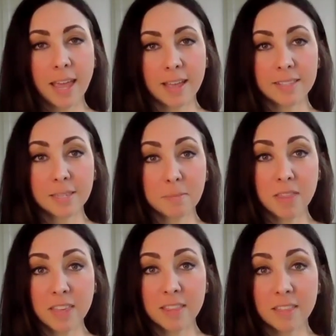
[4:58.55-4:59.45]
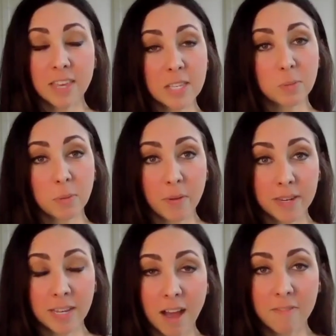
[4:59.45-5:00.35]
and some of the things we're
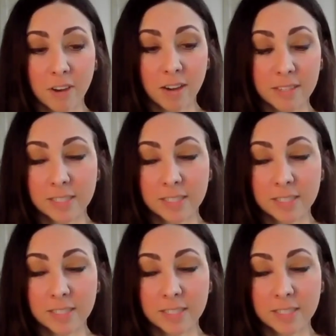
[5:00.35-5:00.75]
going to cover.